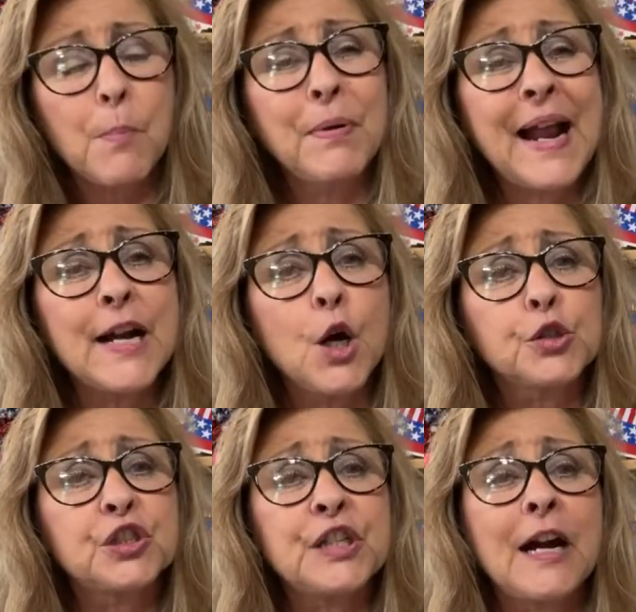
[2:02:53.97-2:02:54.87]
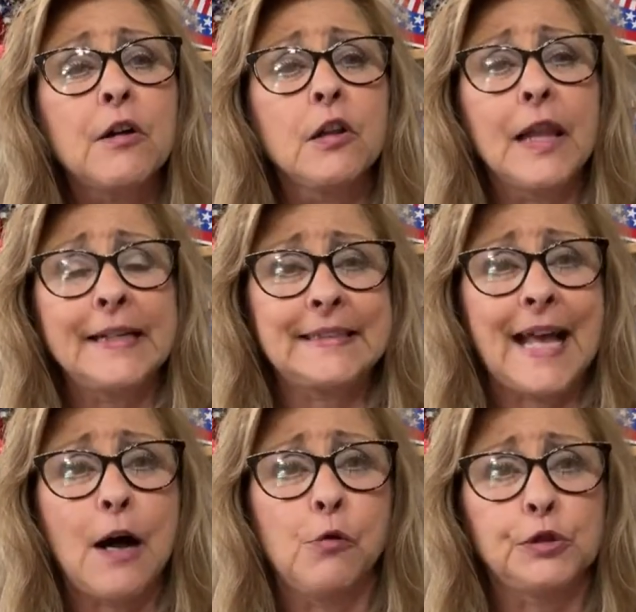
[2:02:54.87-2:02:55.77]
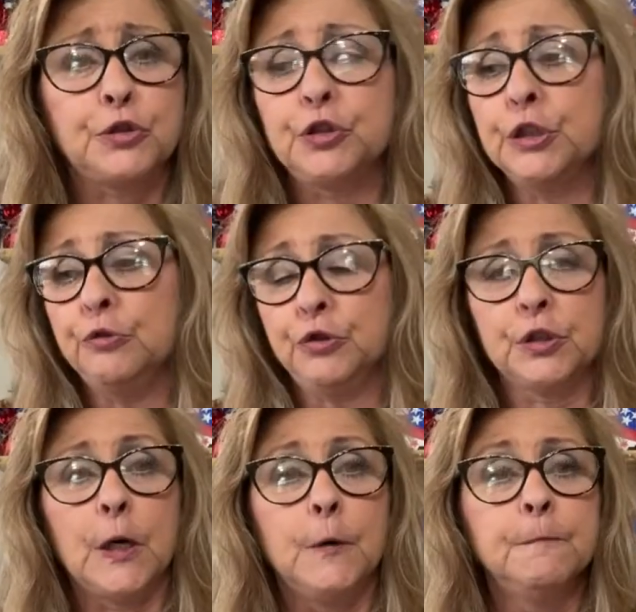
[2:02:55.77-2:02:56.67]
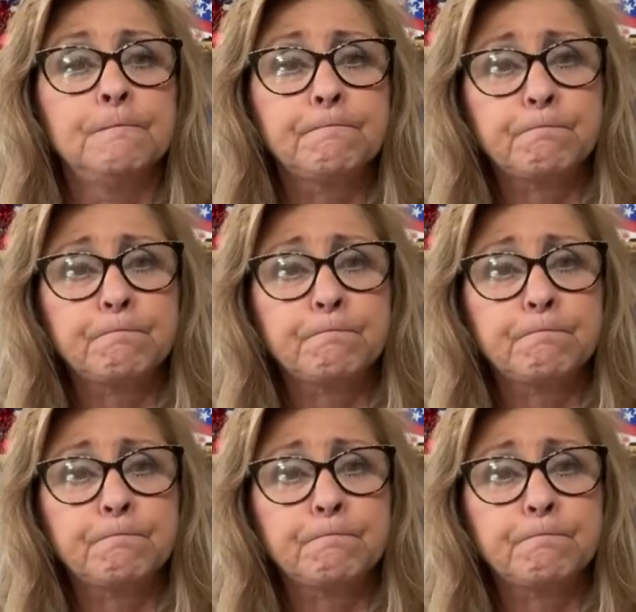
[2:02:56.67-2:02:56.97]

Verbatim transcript: But I know Cheryl likes owls too, so.